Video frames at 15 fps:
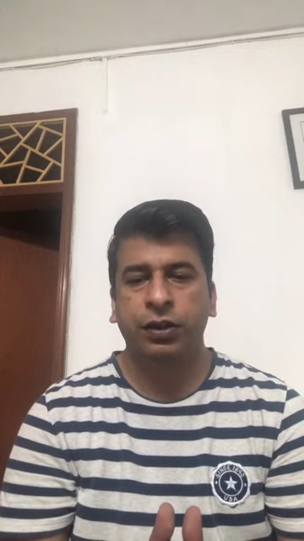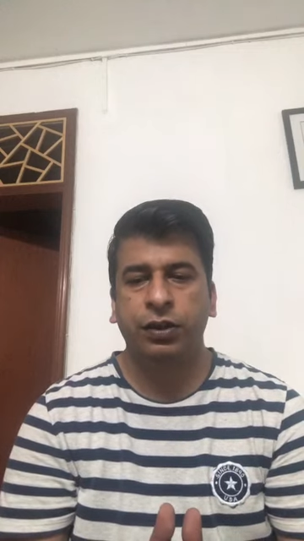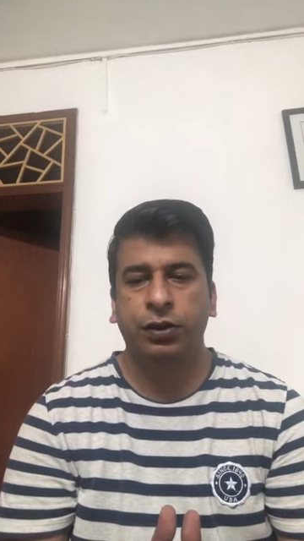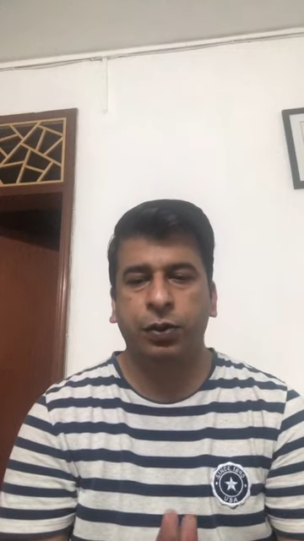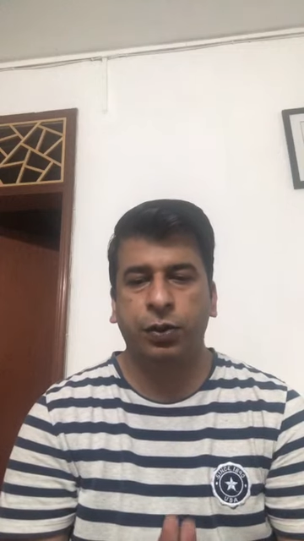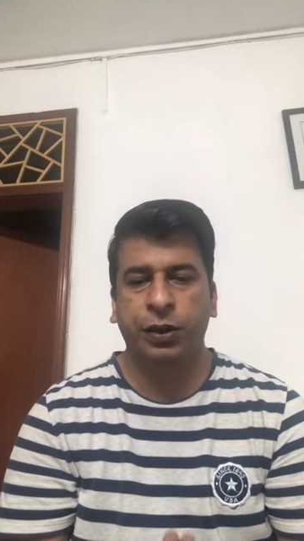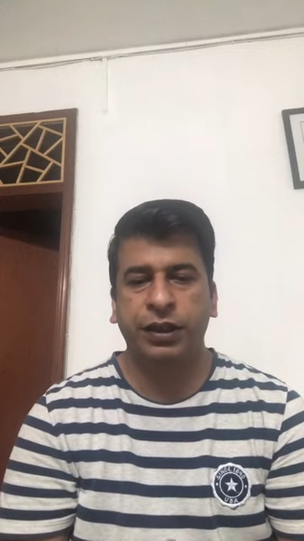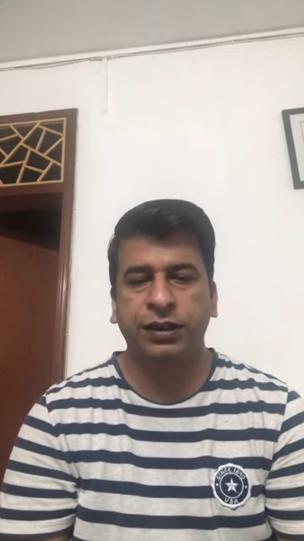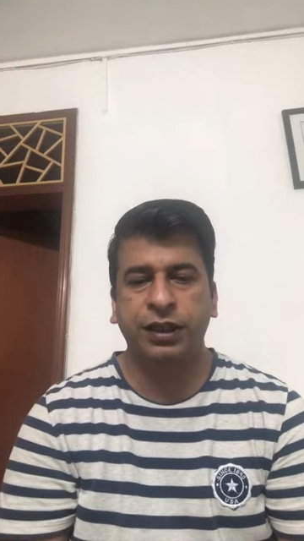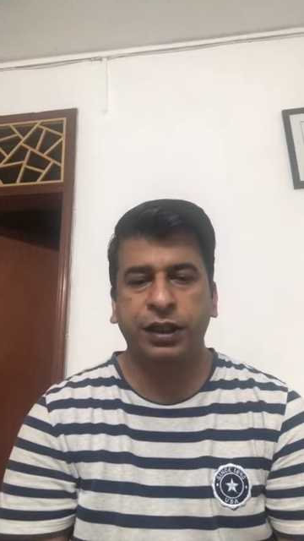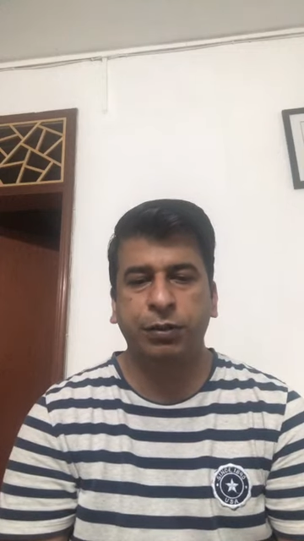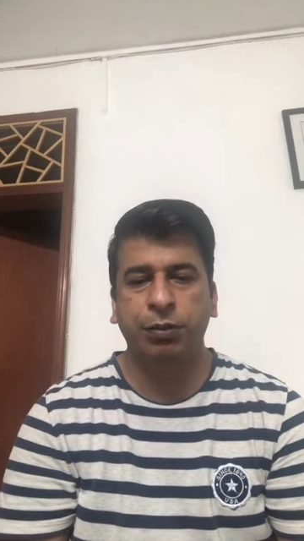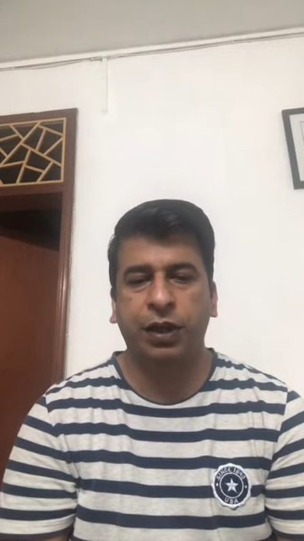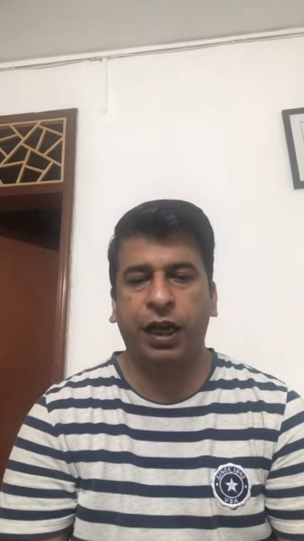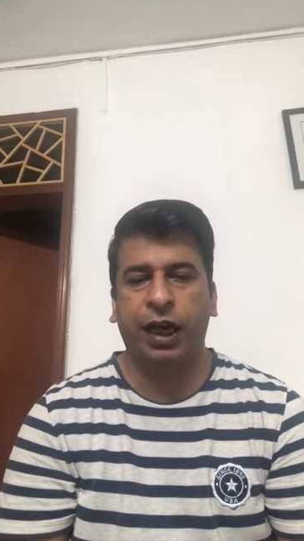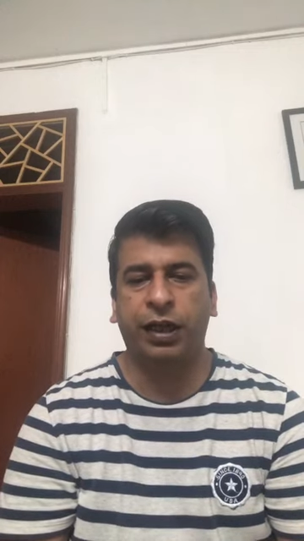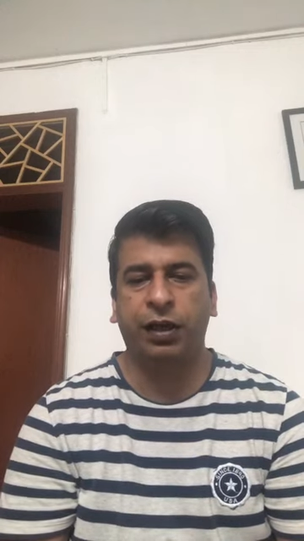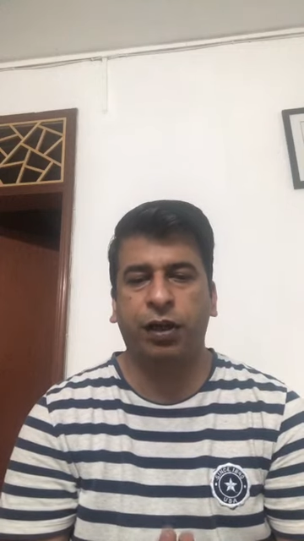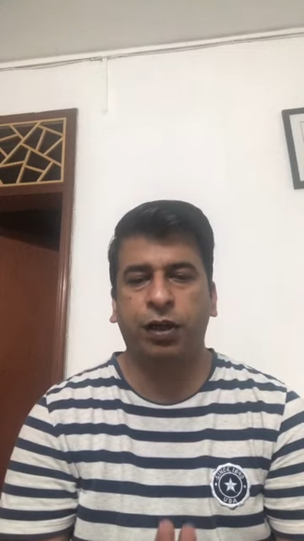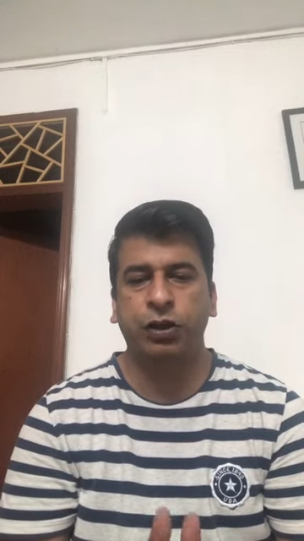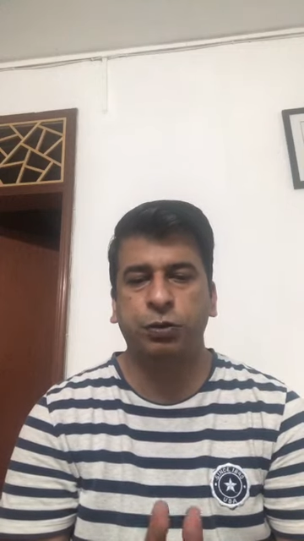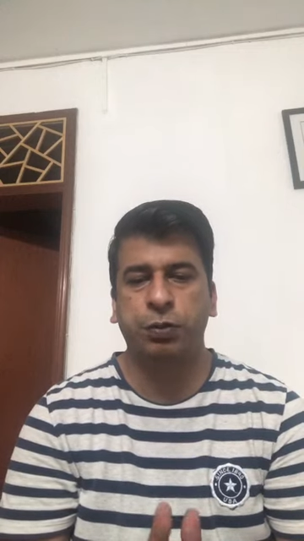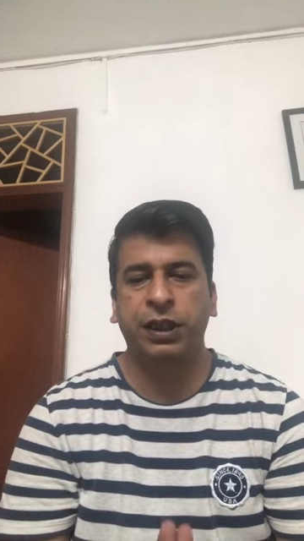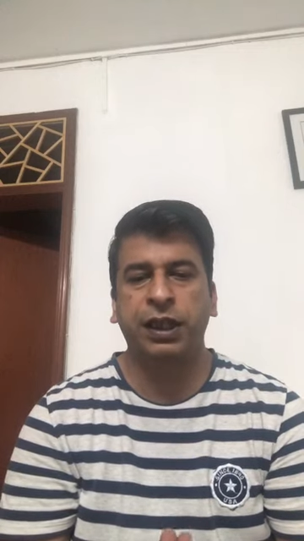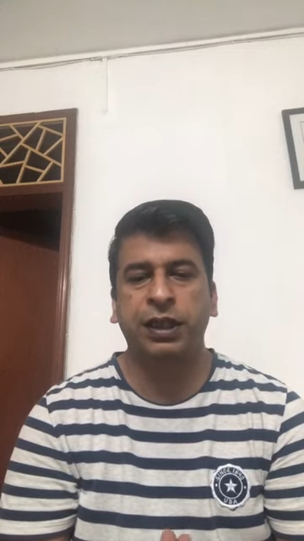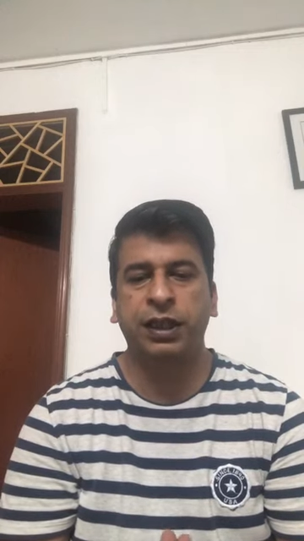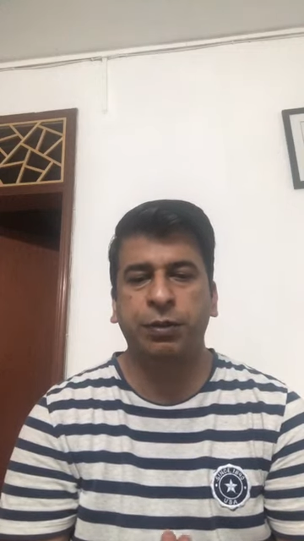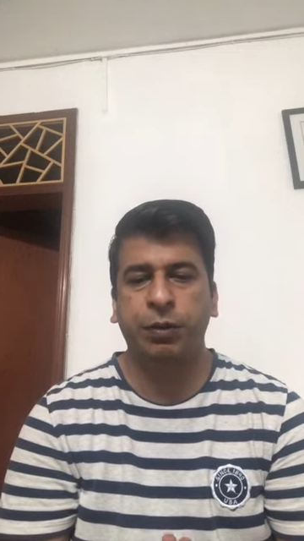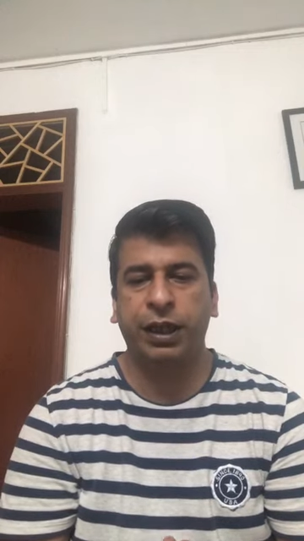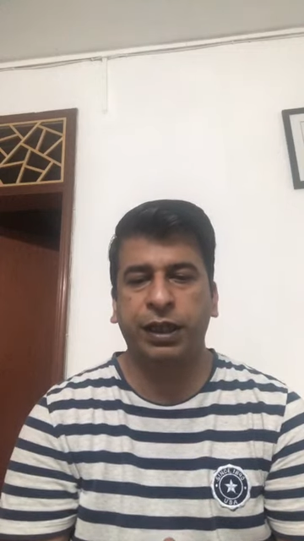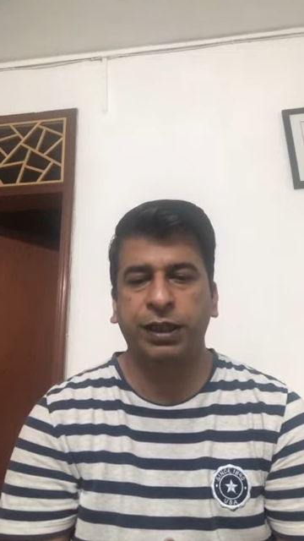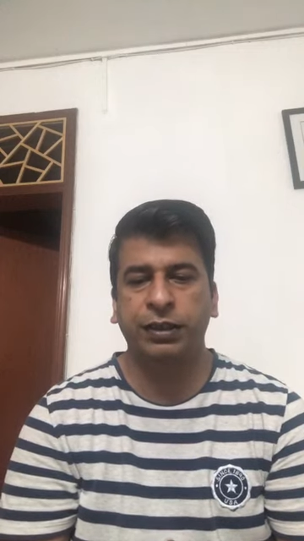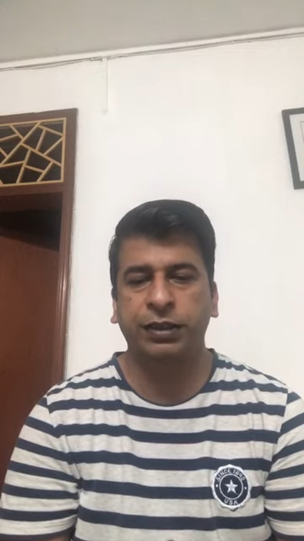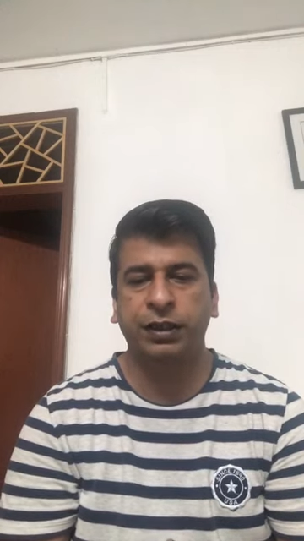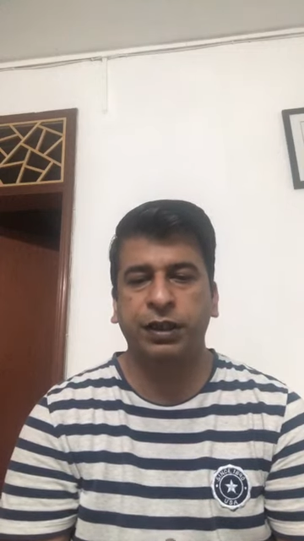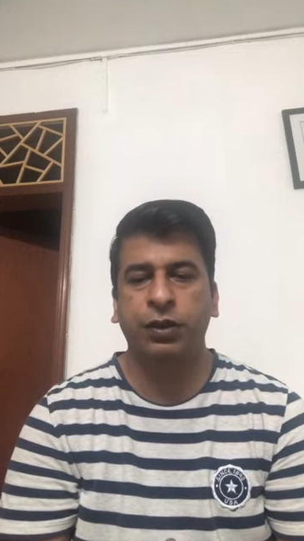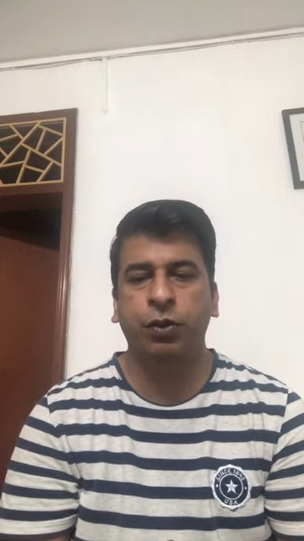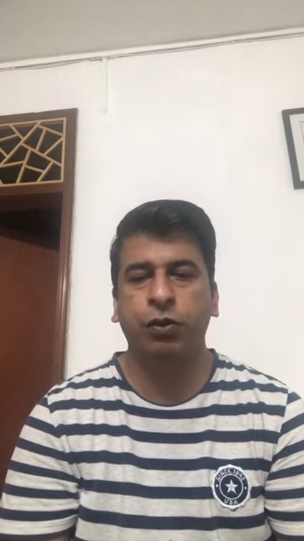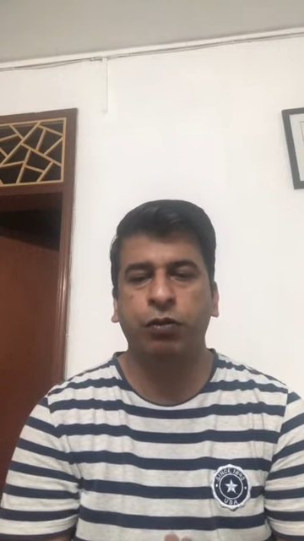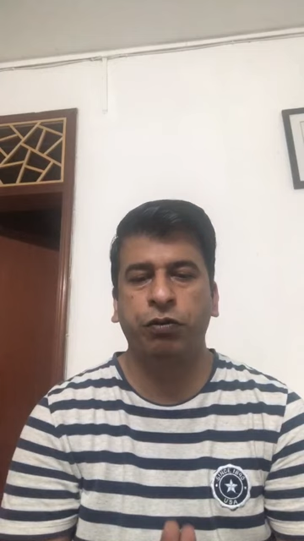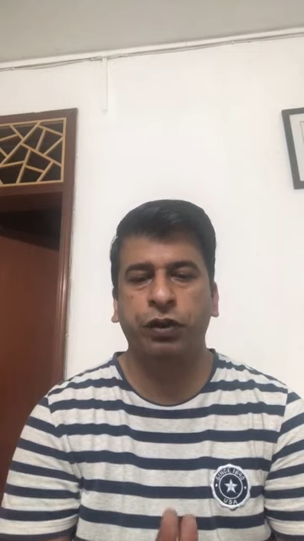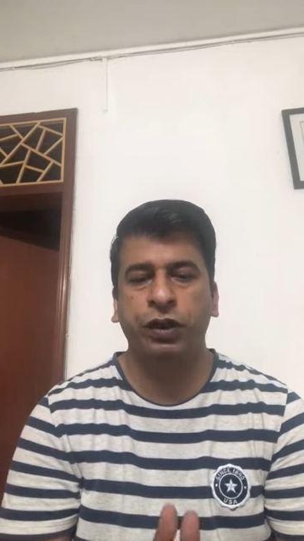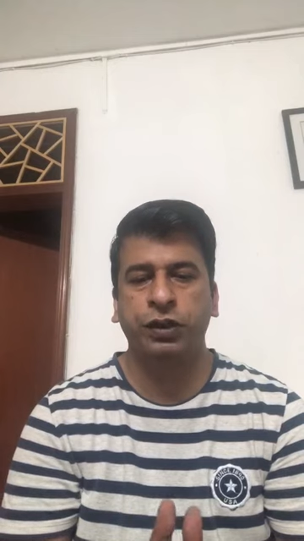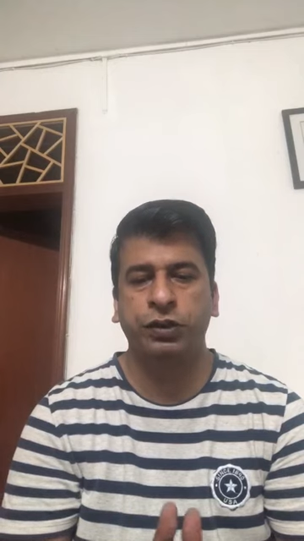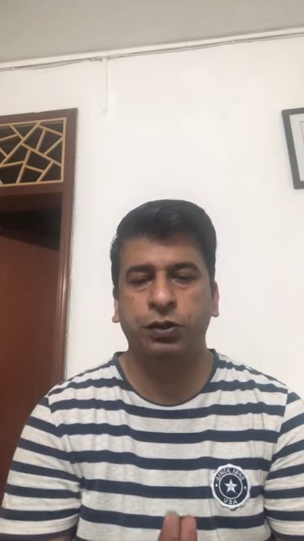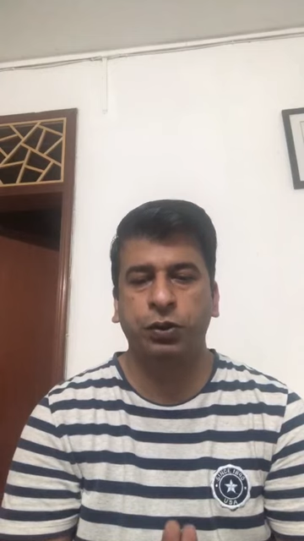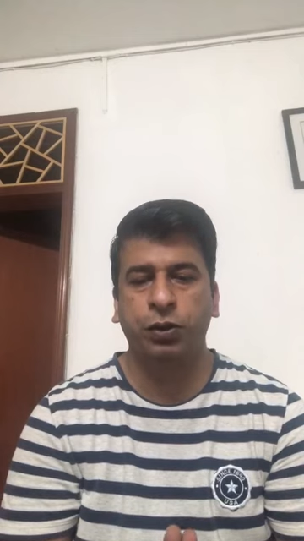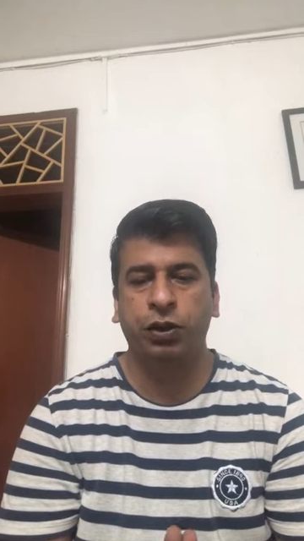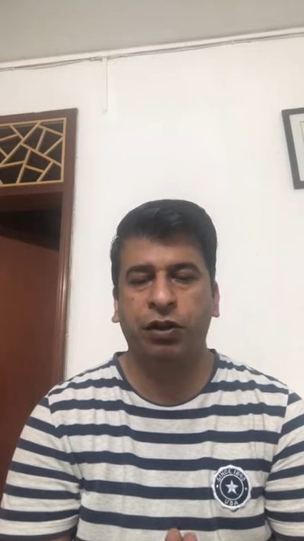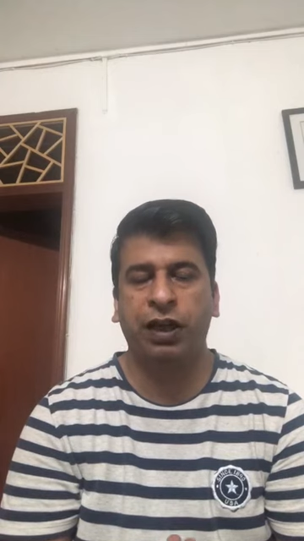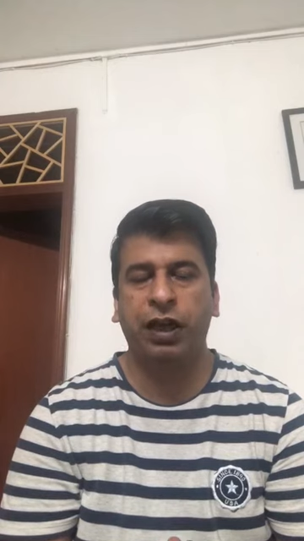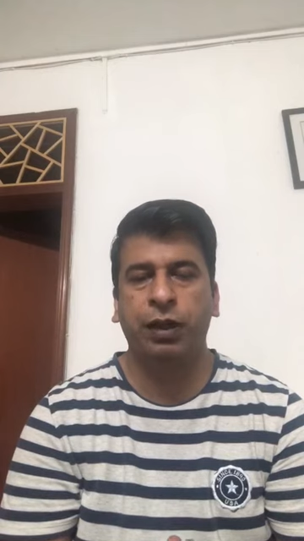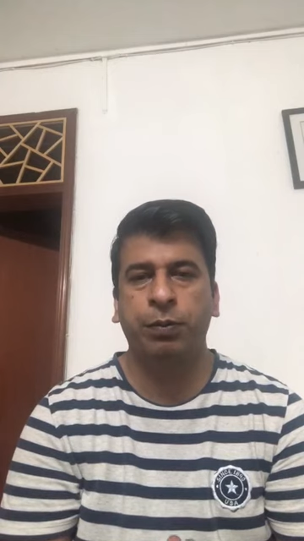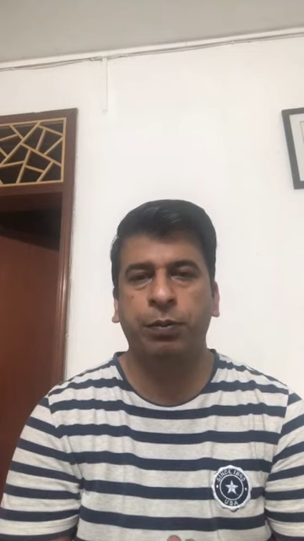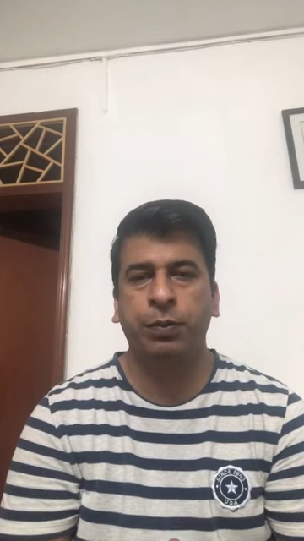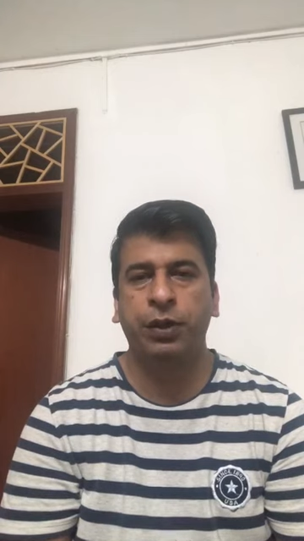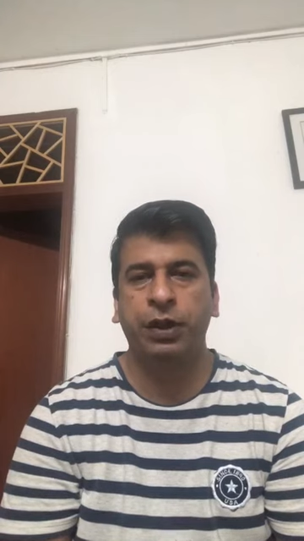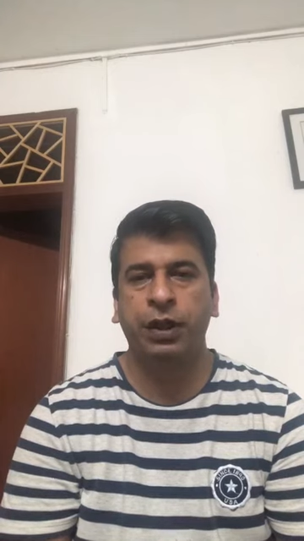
tourism, and hospitality manager who wish to develop